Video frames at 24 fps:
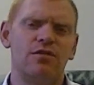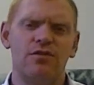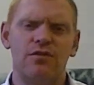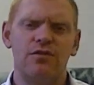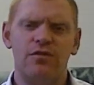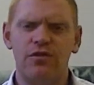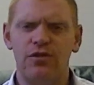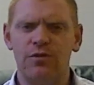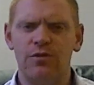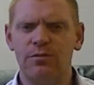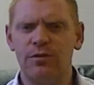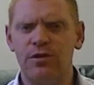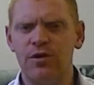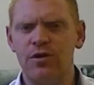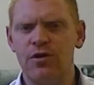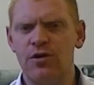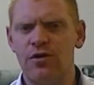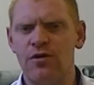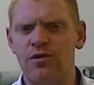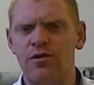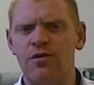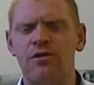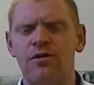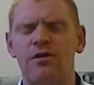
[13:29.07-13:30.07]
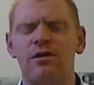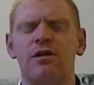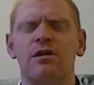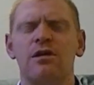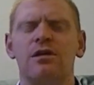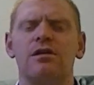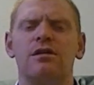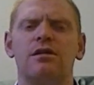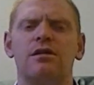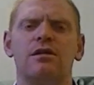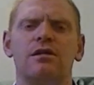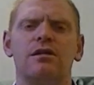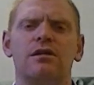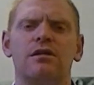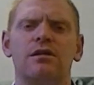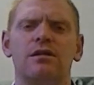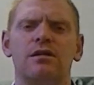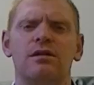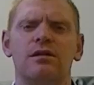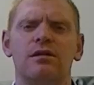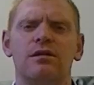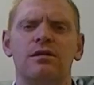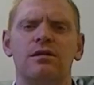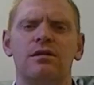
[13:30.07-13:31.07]
from coke.
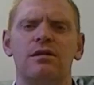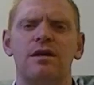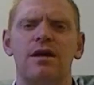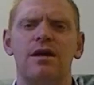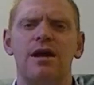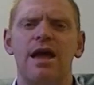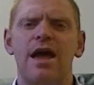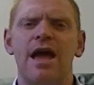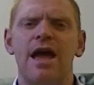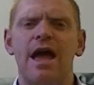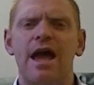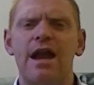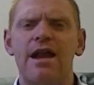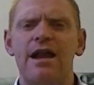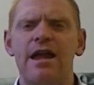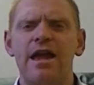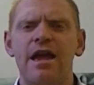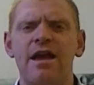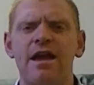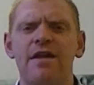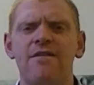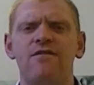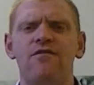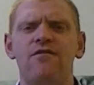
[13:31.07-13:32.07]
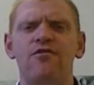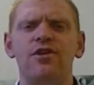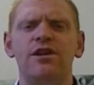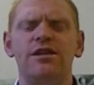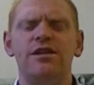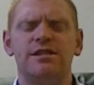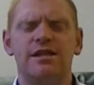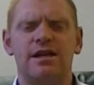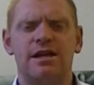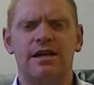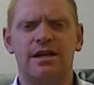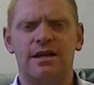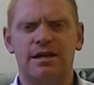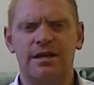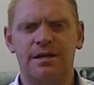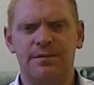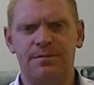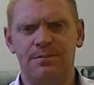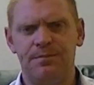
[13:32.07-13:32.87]
And every time